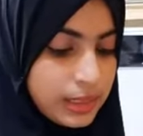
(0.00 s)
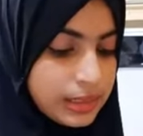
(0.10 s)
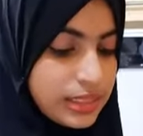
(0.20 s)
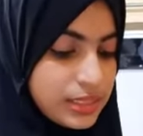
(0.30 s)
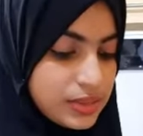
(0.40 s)

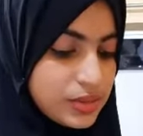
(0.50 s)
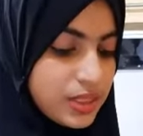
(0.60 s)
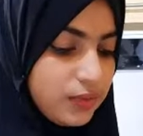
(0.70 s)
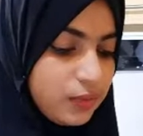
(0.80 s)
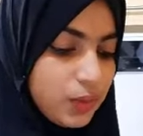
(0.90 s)
This
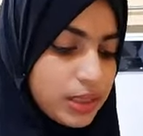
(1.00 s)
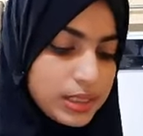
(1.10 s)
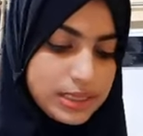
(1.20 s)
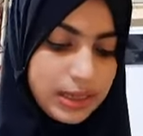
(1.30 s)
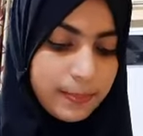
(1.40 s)
chief word
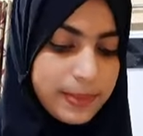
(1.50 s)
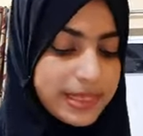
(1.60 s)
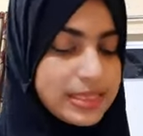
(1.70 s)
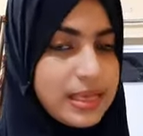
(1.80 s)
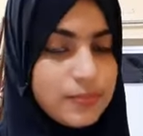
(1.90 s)
is
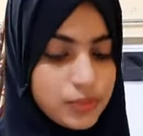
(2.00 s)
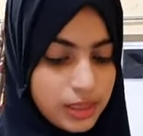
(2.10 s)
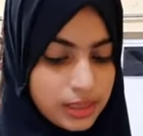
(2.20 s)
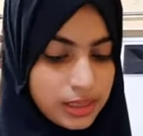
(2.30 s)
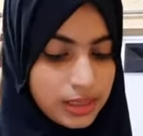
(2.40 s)
complete
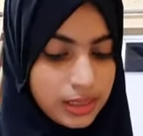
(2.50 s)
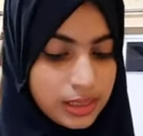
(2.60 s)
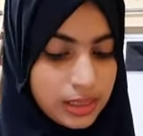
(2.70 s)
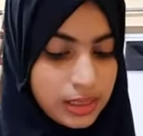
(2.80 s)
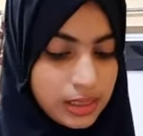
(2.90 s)
subject,
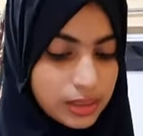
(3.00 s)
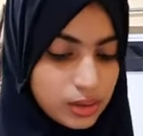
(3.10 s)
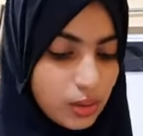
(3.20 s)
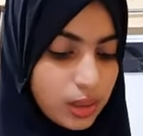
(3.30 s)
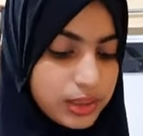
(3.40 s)
is
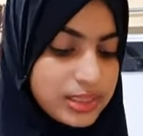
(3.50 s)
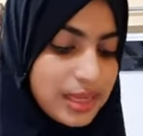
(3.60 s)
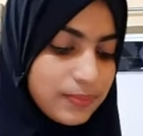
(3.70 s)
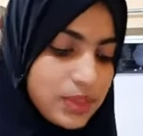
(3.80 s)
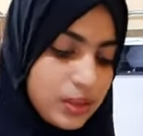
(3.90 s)
called the
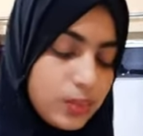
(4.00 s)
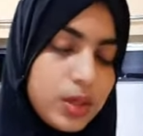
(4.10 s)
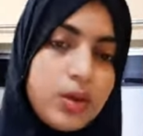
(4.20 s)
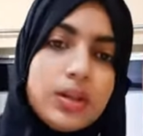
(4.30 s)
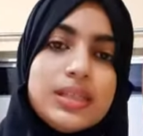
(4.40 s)
subject
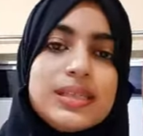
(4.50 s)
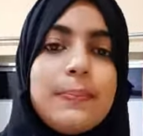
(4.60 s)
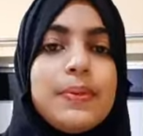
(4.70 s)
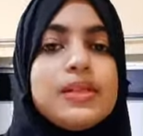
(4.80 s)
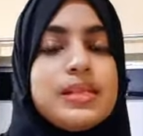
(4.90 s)
word or the
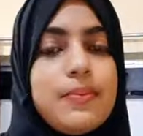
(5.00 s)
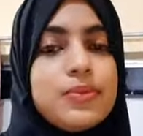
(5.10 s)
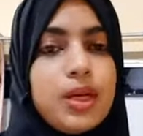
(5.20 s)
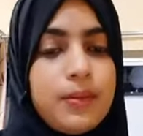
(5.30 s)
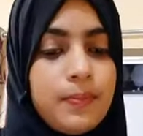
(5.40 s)
simple
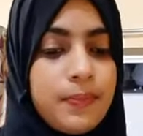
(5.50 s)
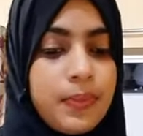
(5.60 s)
subject.